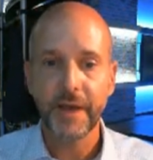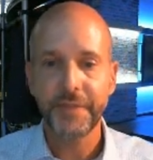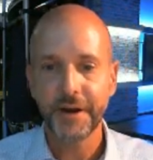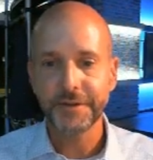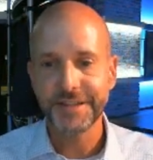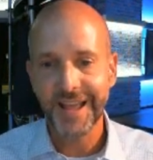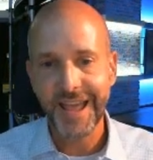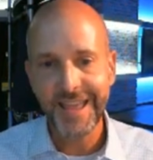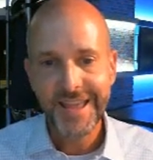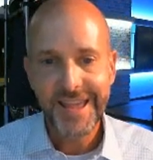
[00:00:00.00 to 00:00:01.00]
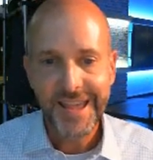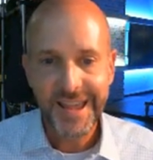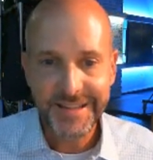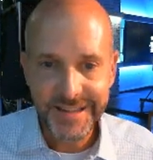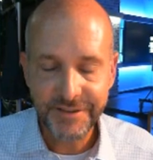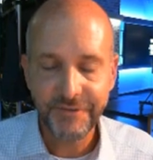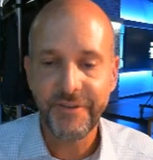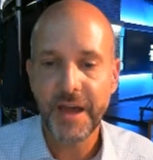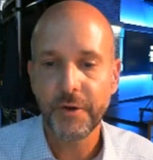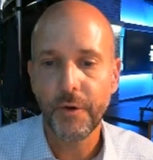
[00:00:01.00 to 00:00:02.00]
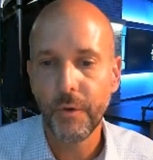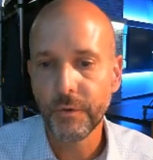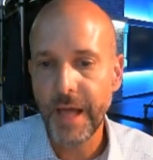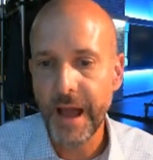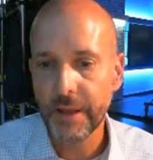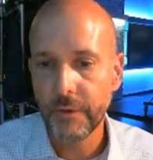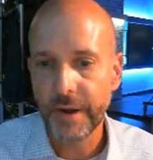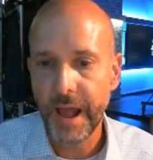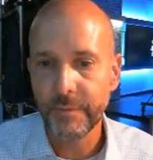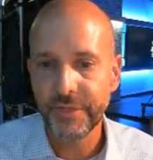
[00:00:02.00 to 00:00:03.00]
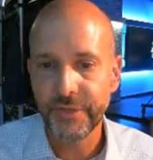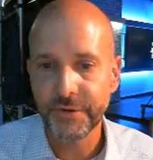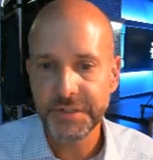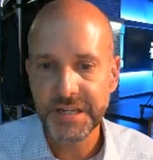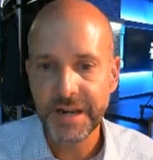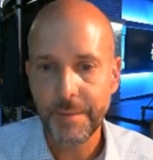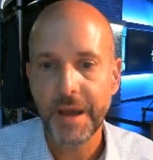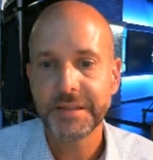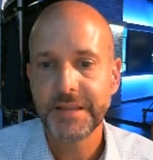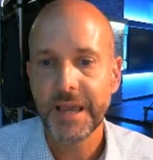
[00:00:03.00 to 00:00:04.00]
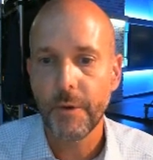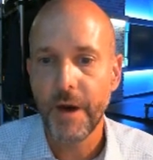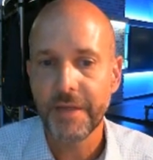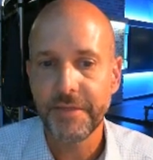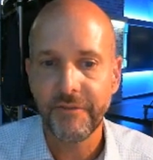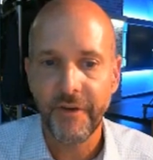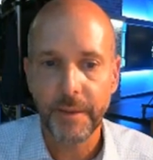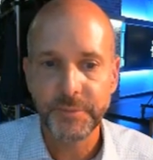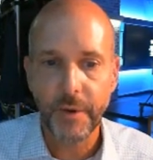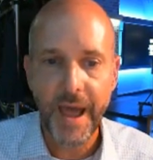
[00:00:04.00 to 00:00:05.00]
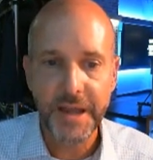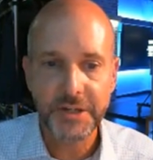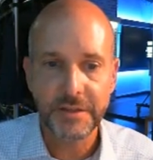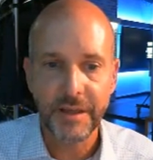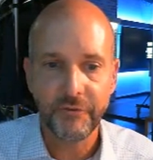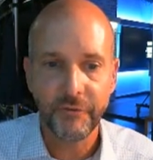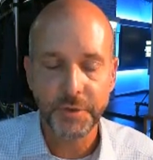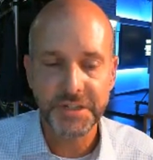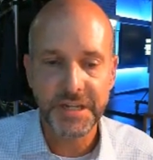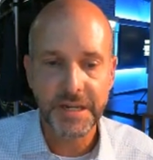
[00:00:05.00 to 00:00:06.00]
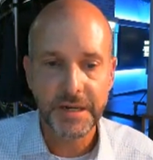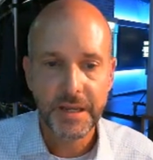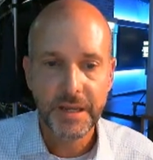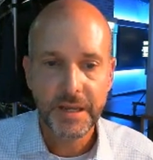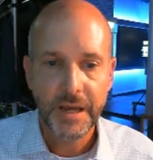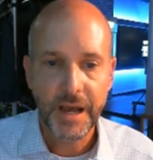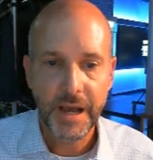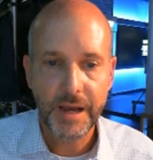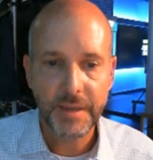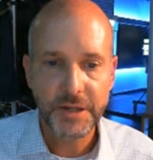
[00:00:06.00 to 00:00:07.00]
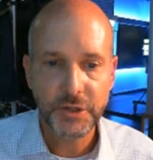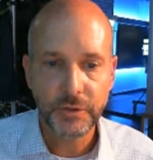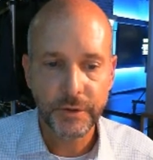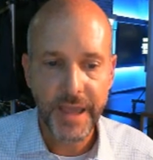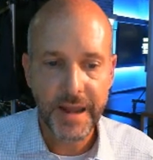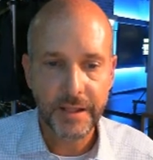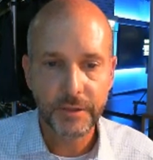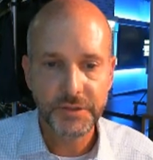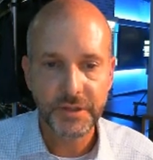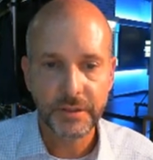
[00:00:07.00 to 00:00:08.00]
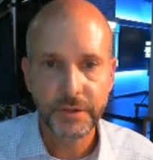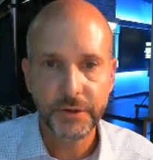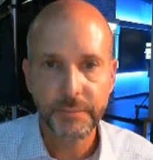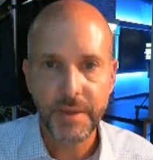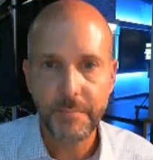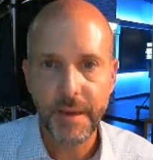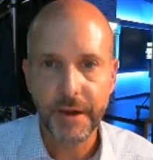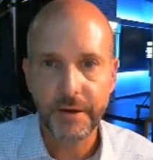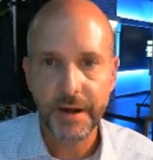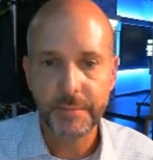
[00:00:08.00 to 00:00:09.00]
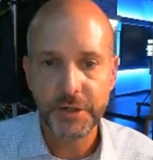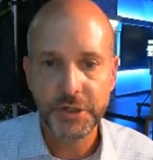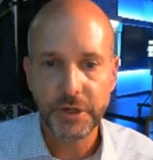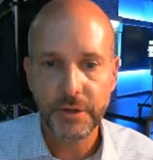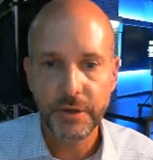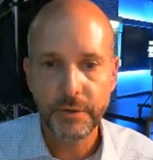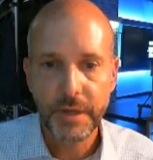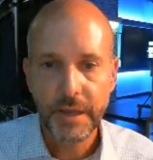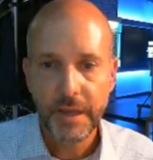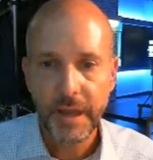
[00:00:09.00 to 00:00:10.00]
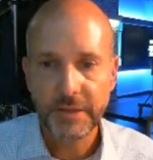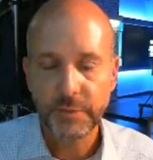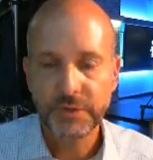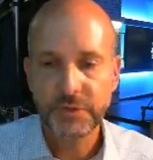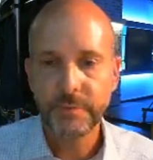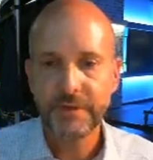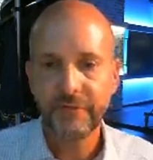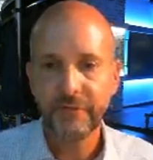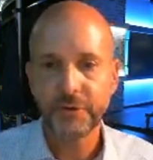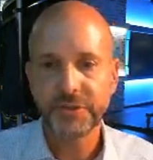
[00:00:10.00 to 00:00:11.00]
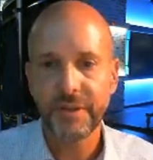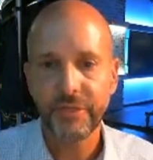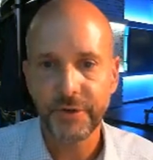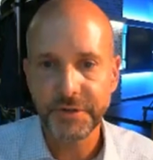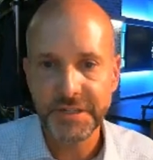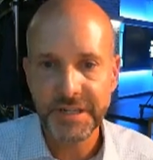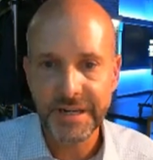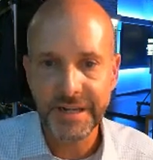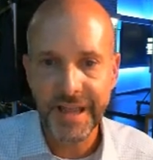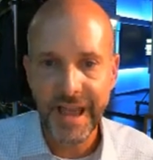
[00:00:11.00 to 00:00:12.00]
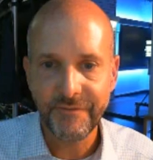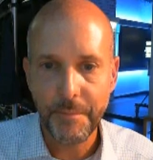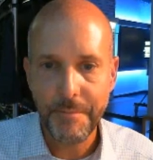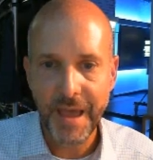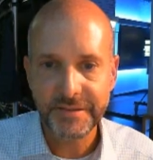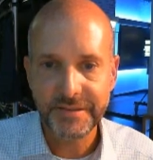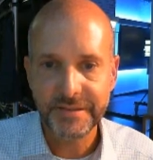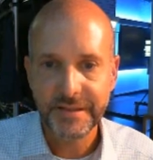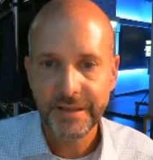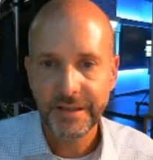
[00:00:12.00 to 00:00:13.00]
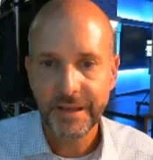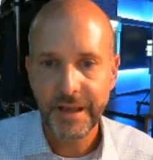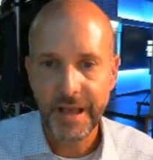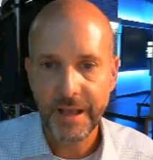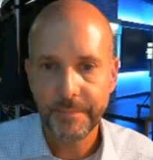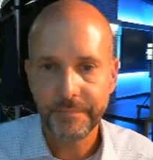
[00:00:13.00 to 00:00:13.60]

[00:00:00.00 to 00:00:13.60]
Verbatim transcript: there today and didn't find a whole lot going on with 13. It might take a while to develop, so I actually think 14, um, as you look at it, looks a little bit better. And I'm going to show you as we zoom in first to 13, kind of a mess, um,